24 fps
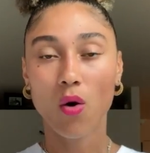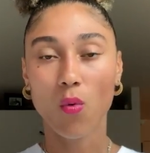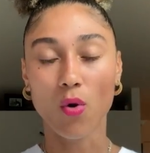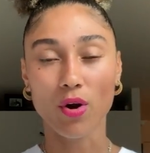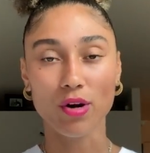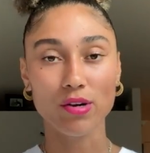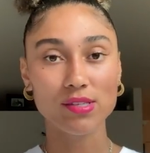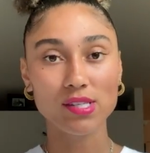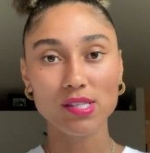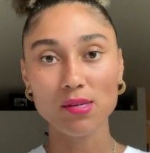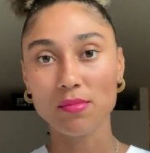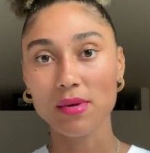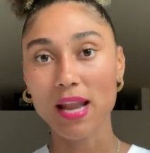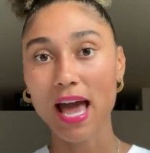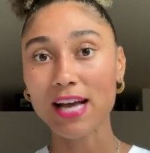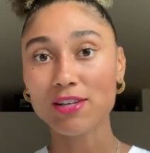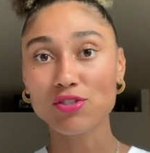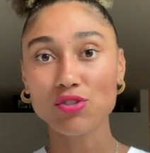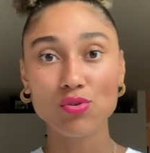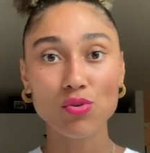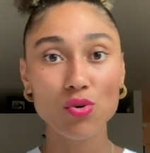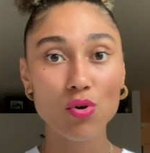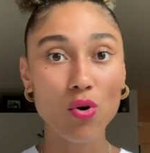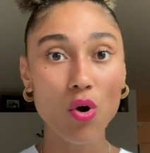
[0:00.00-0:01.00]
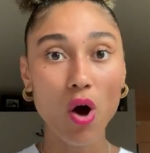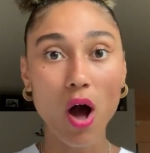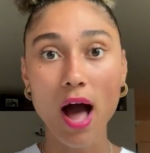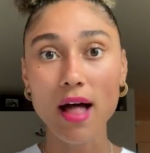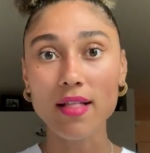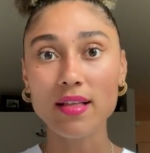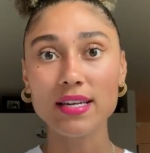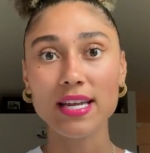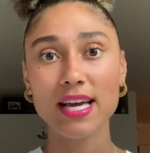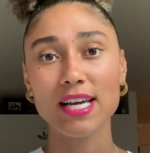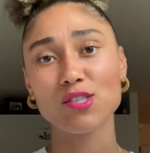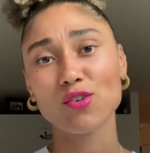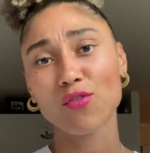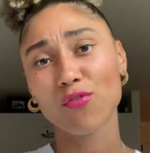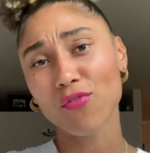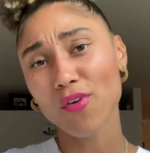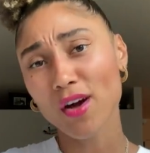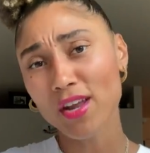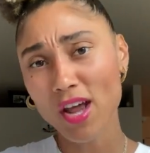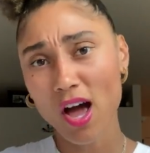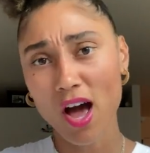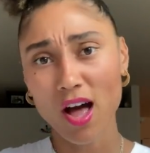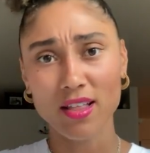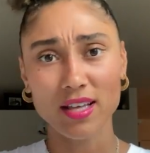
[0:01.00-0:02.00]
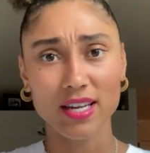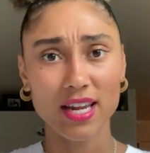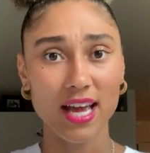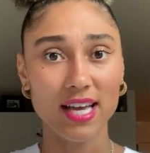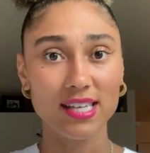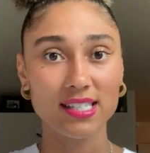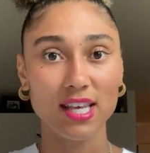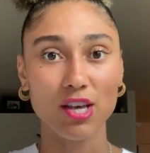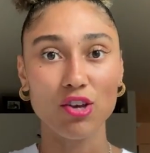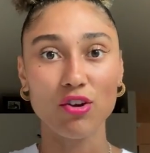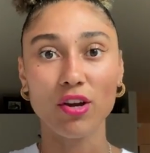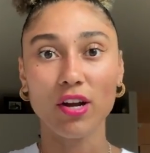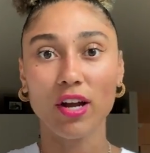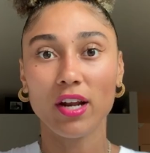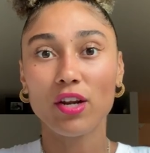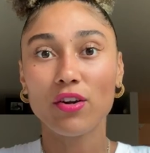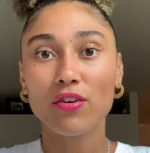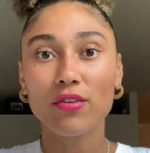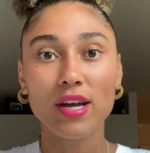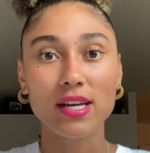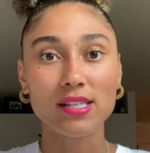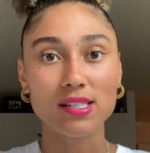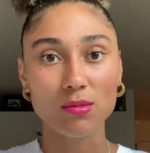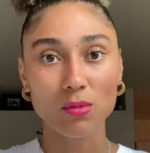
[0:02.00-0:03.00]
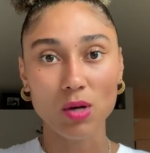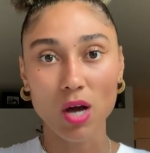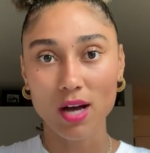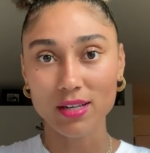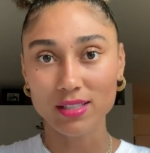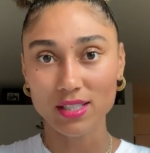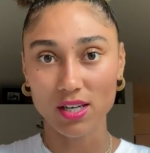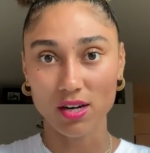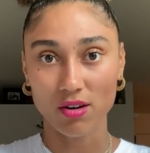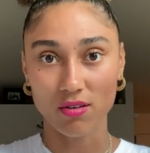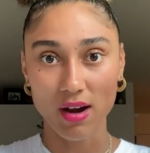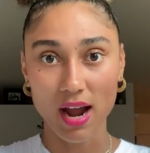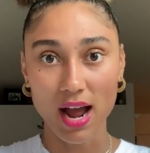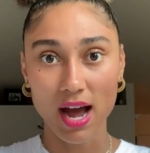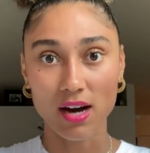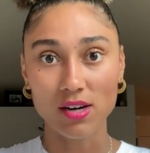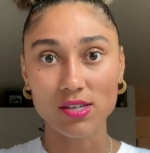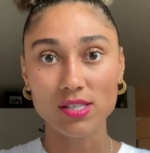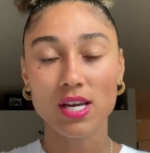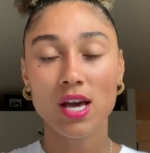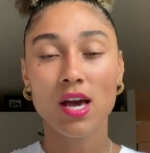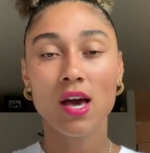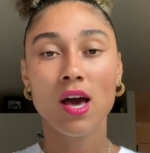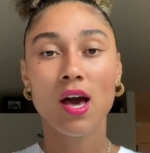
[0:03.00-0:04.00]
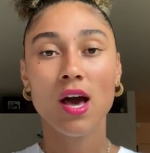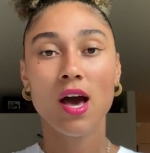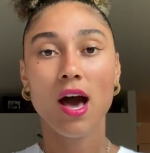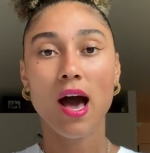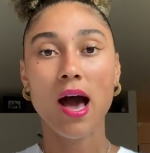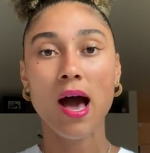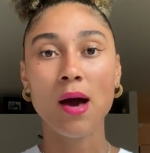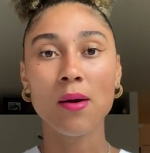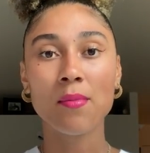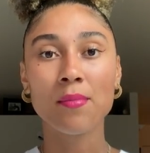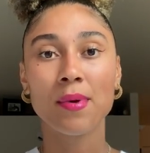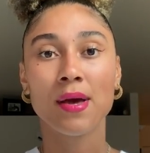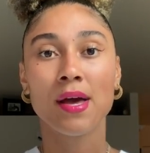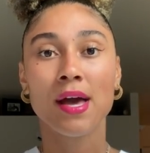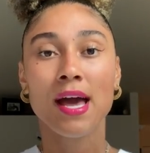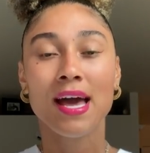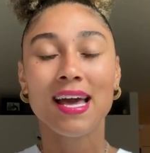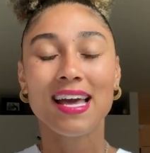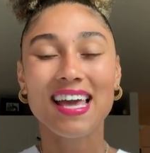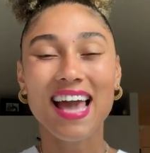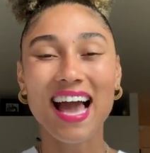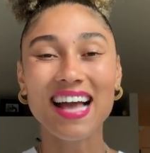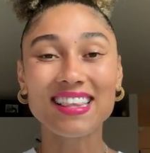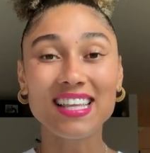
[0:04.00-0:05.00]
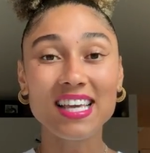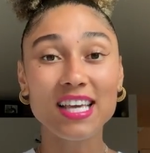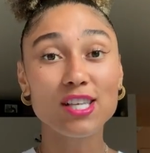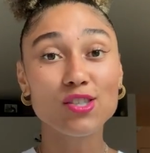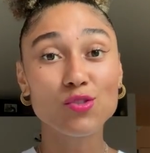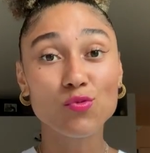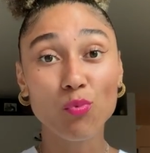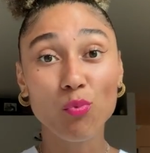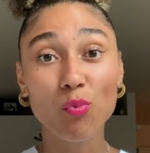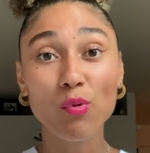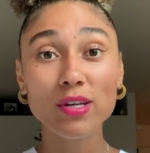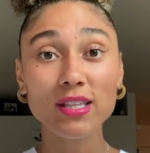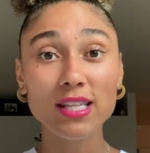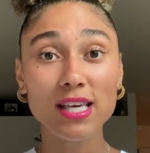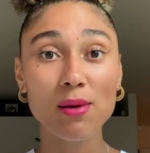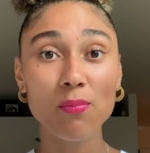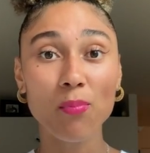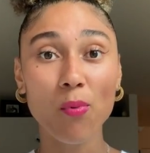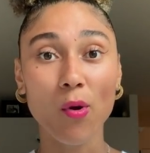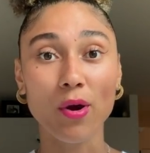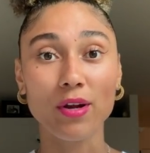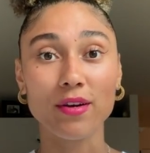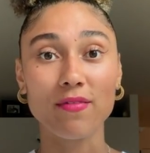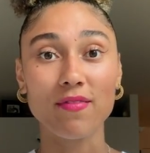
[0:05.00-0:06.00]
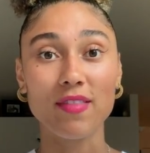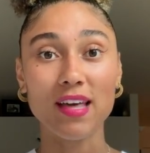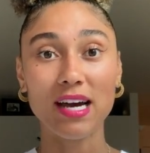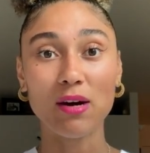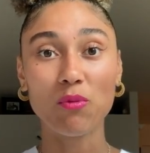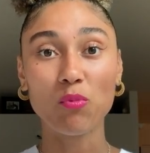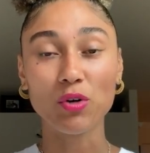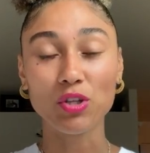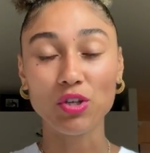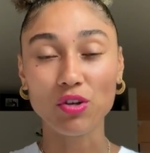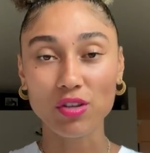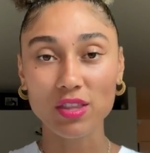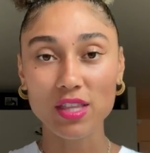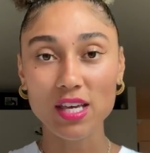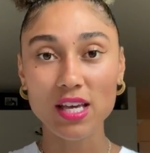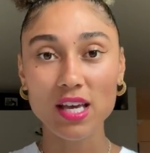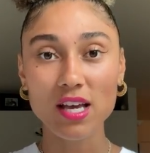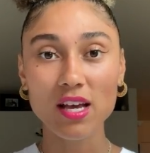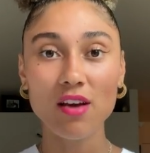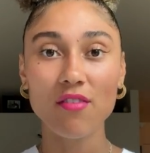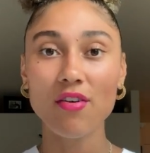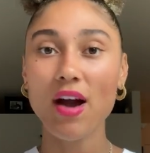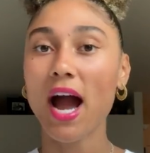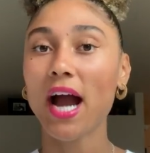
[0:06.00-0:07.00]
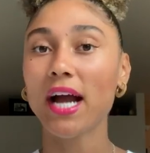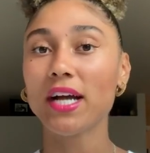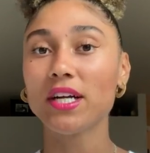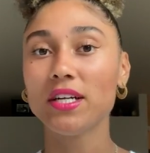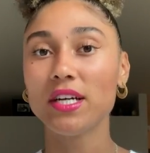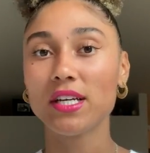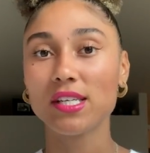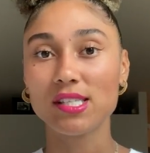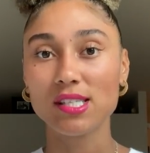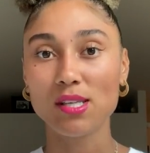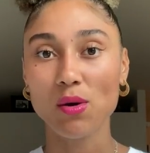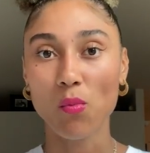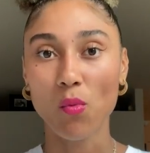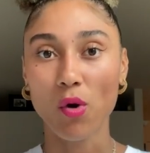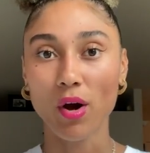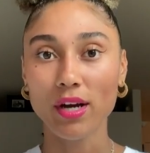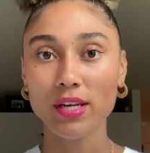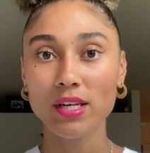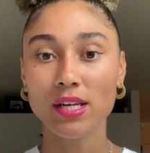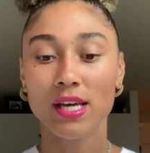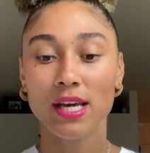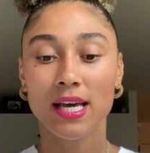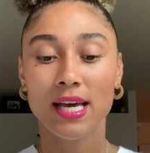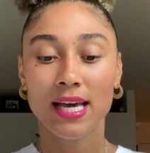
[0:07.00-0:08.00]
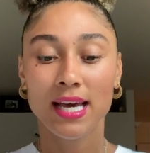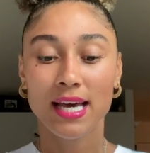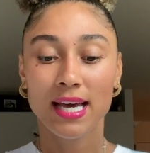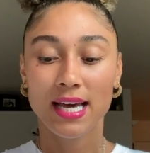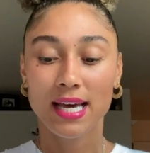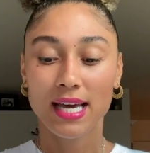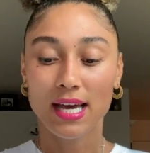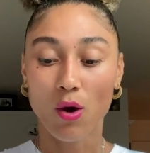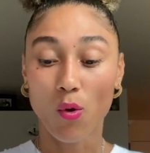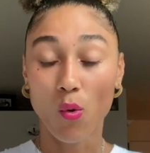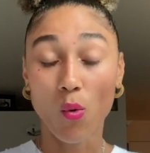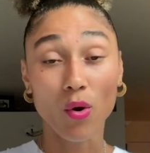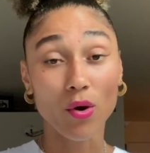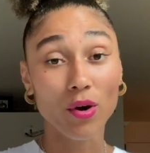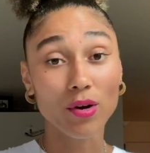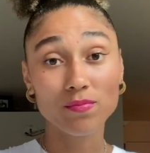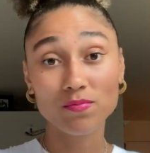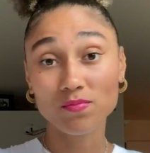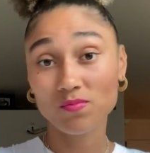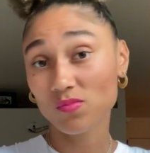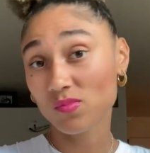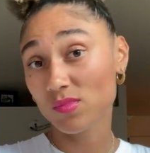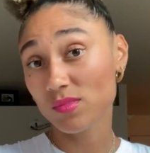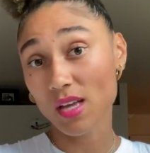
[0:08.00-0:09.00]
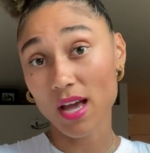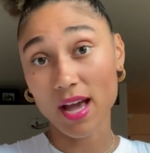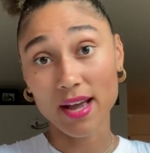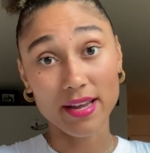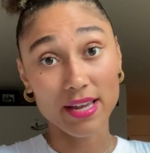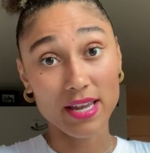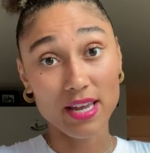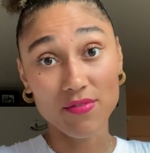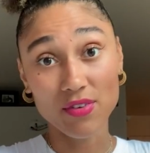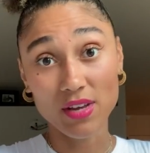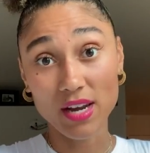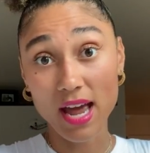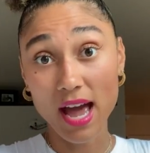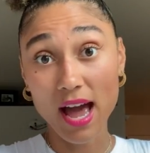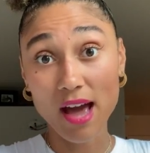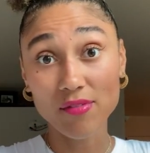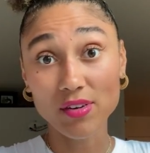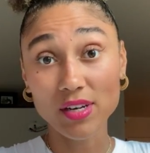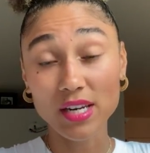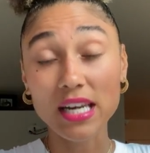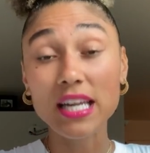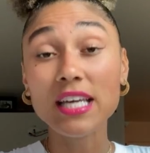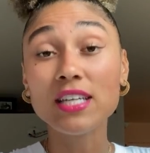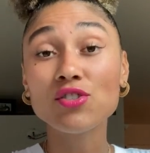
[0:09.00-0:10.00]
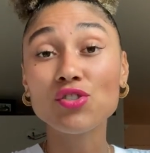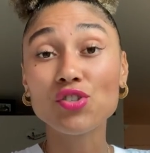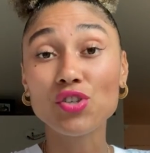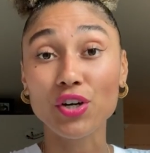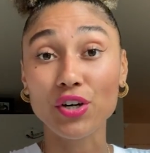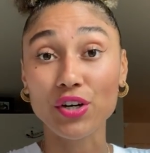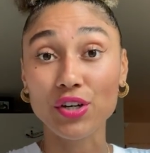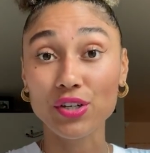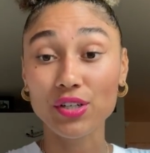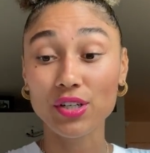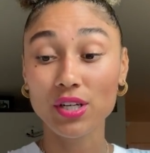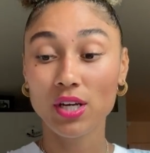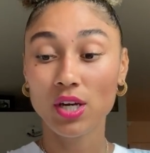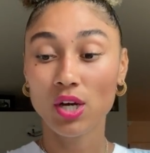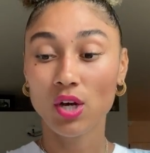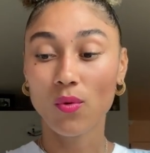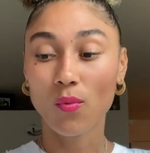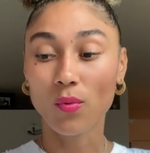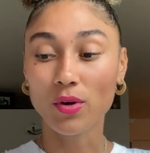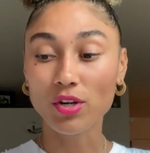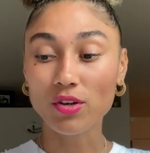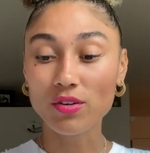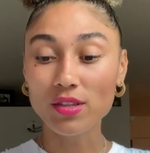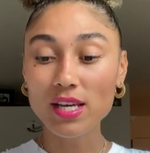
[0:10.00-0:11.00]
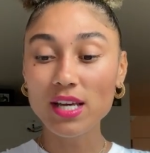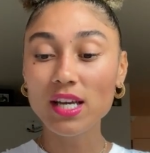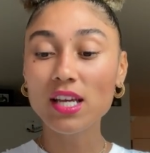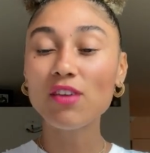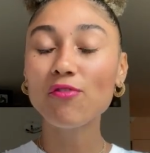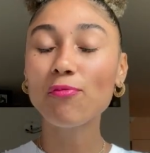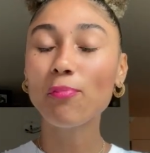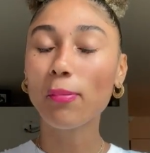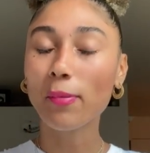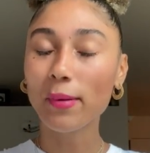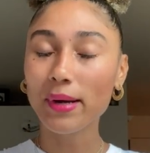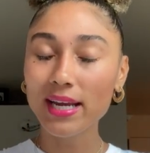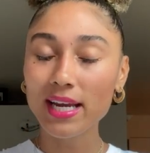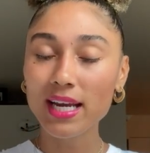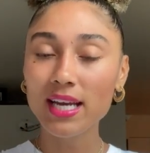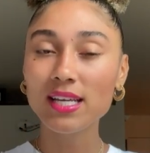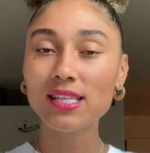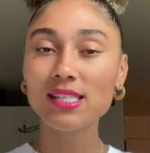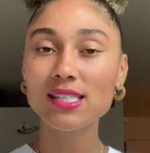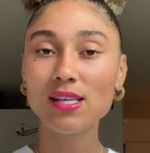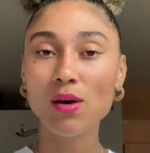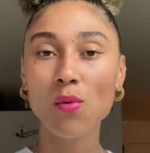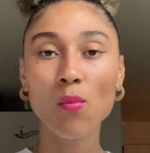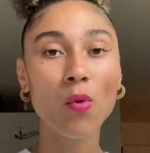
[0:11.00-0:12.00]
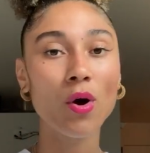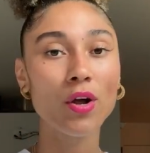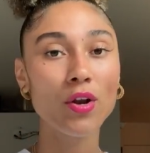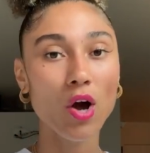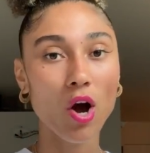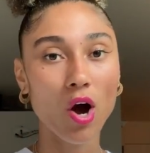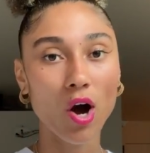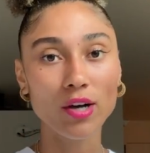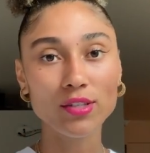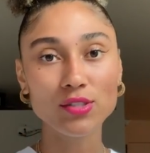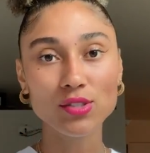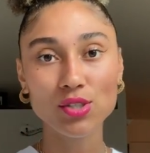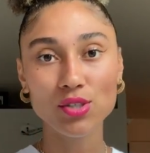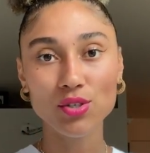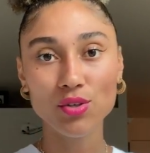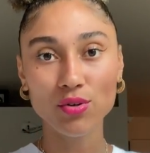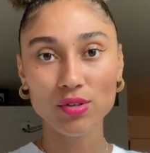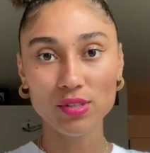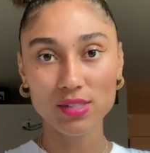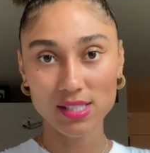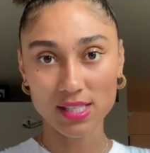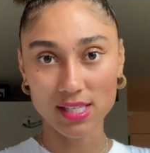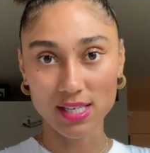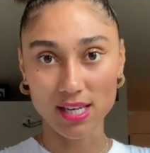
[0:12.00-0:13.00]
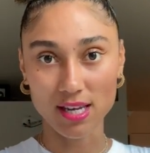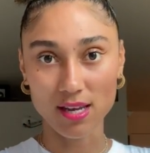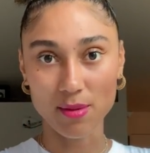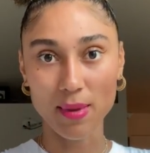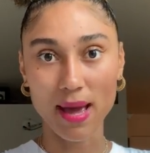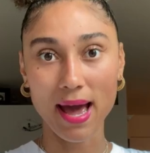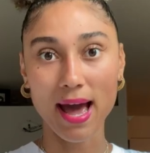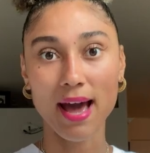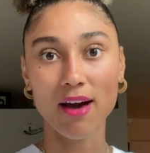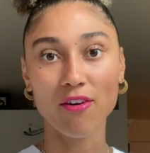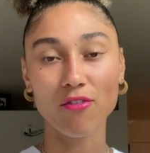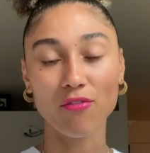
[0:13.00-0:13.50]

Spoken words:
what are some national holidays or fun holidays that you're gonna create some content around. I think it's really important that when you're thinking of hiring someone, or even having an intern, when you're thinking of bringing someone onto your team